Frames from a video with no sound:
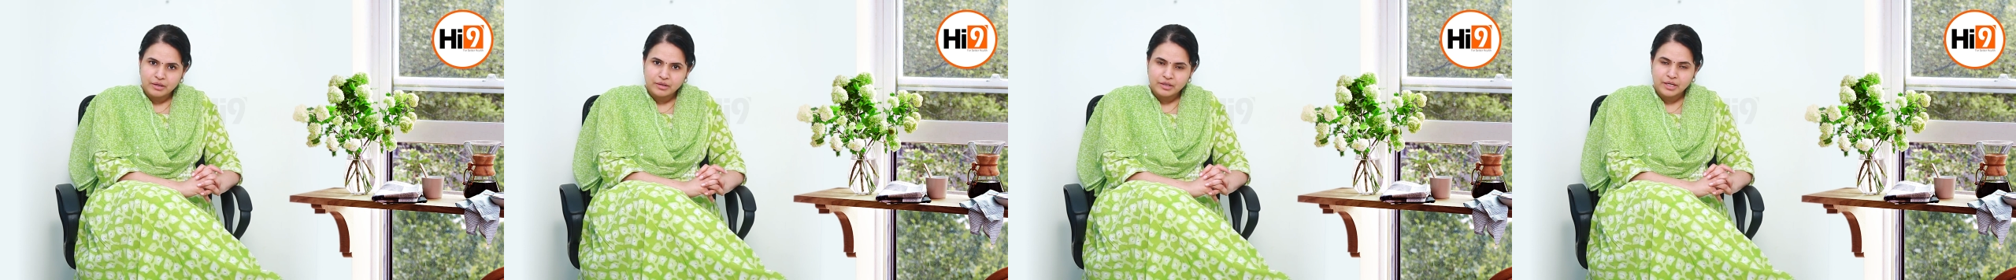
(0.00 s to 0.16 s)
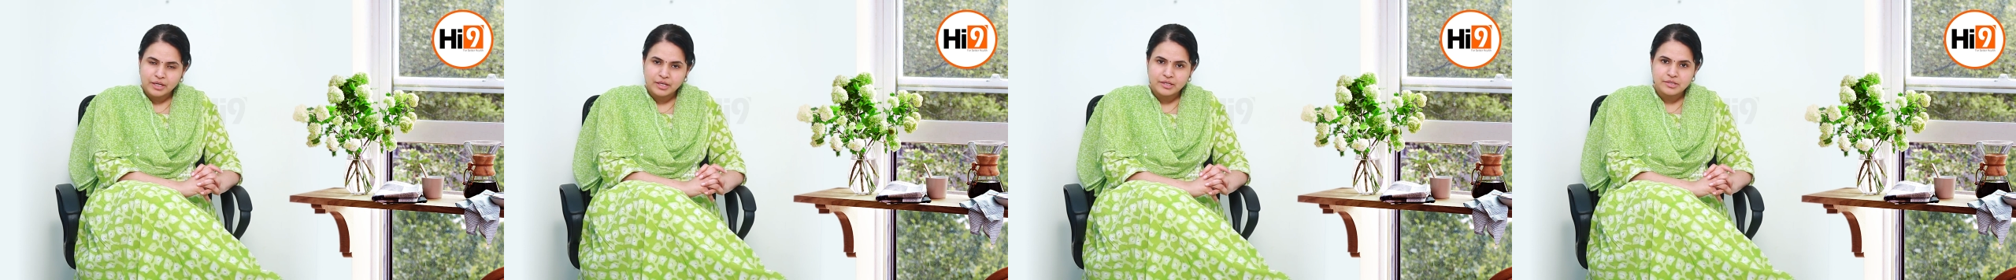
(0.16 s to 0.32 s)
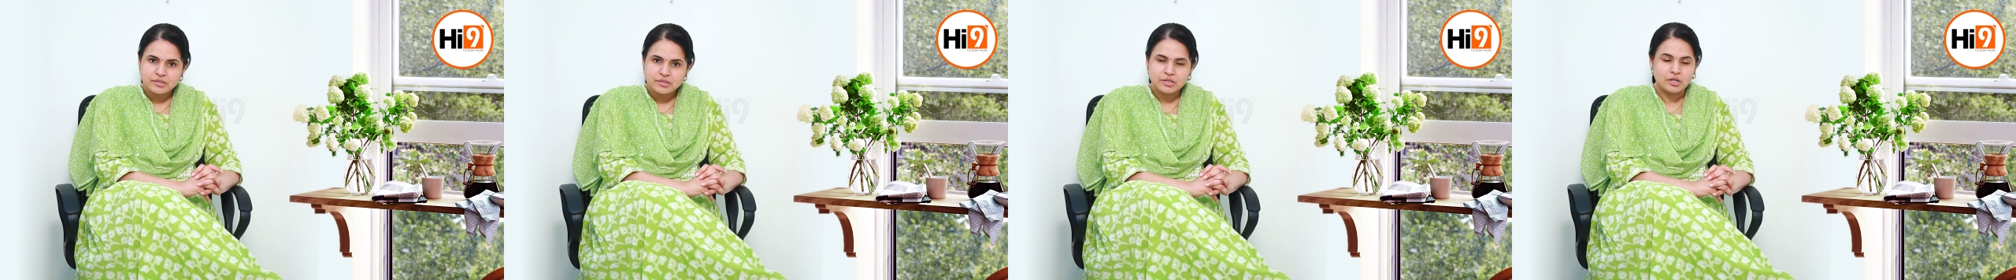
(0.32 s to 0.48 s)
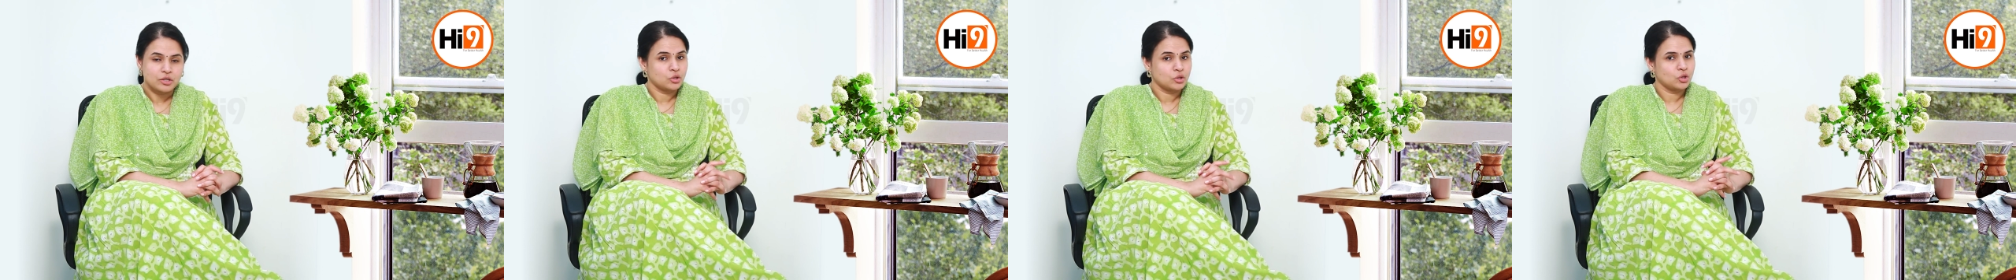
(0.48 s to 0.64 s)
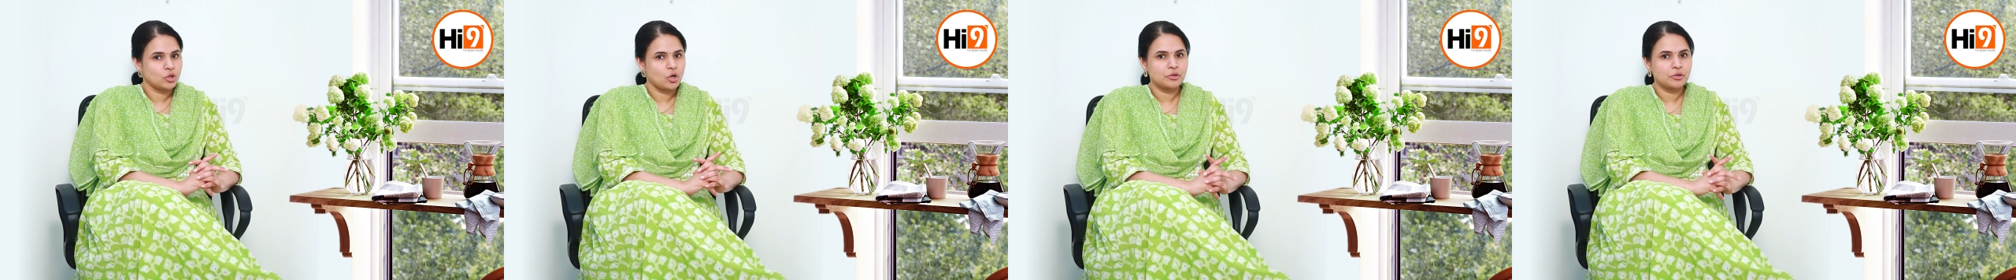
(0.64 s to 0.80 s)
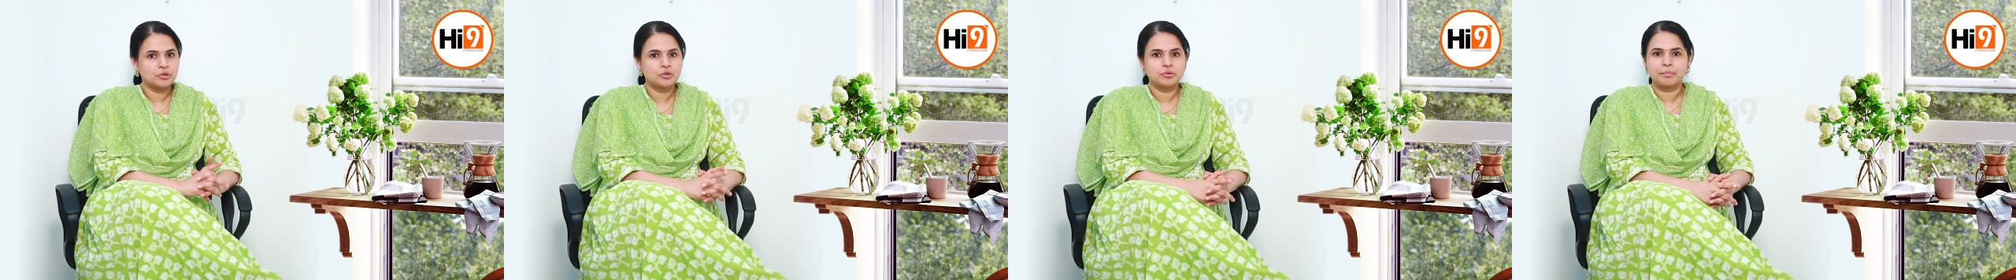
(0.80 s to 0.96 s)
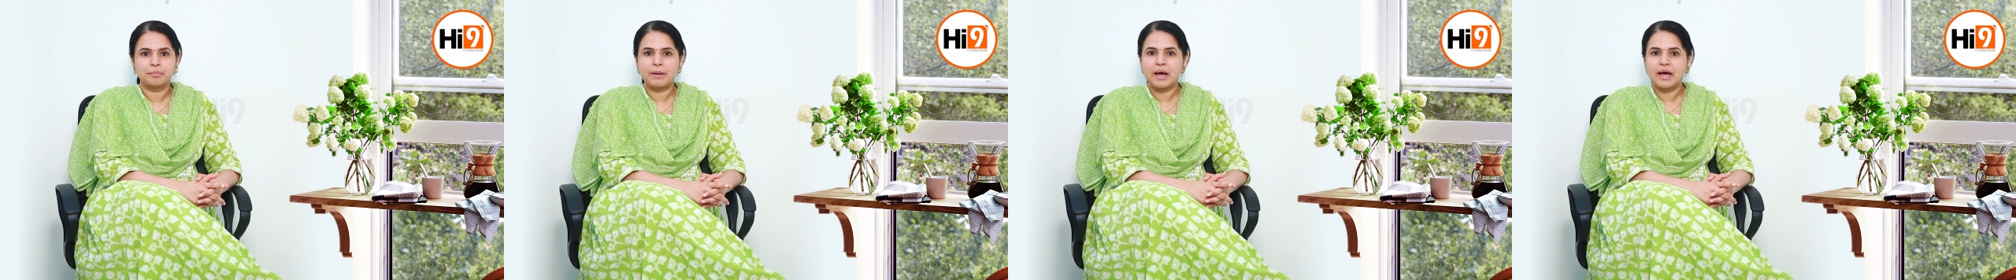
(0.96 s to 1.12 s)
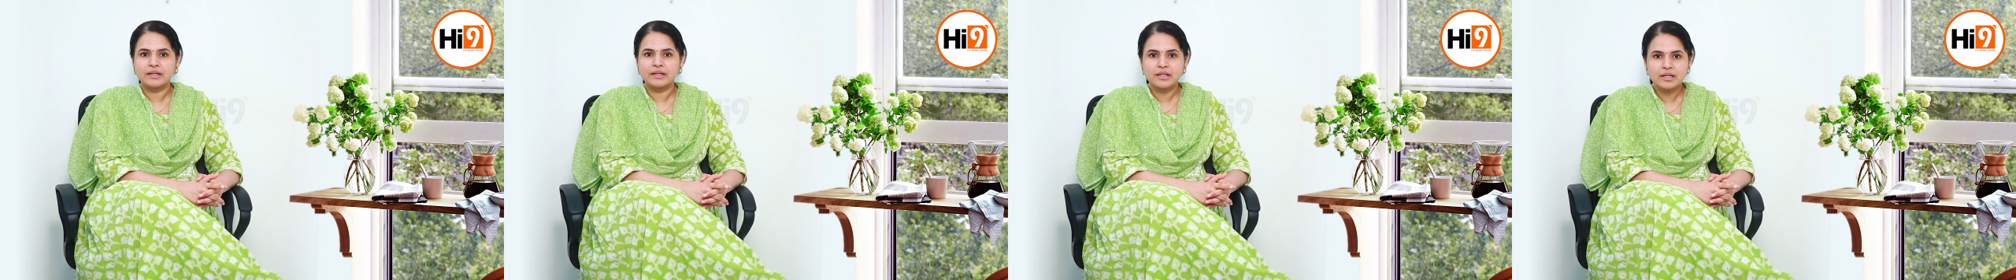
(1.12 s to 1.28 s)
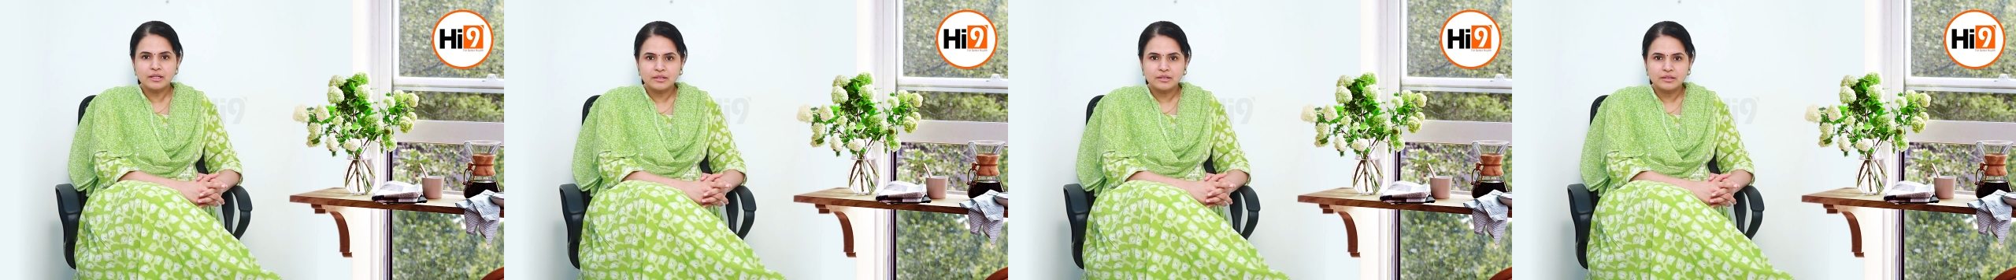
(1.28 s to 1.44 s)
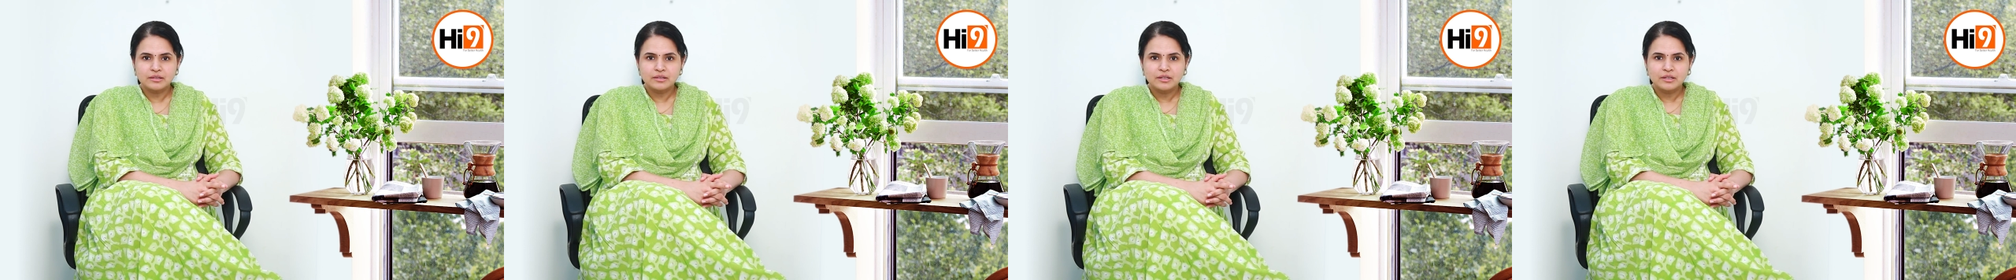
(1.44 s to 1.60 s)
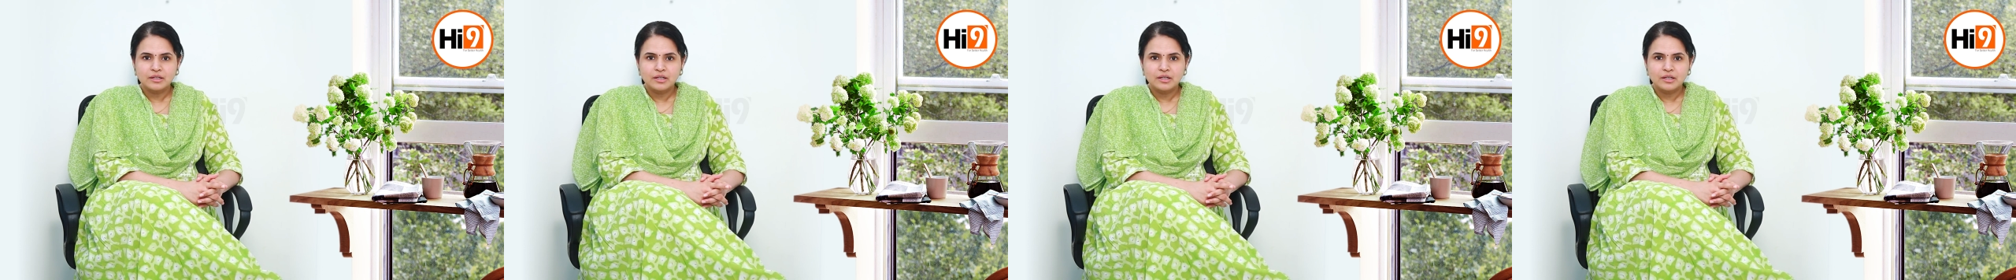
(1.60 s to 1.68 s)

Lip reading: is not to panic,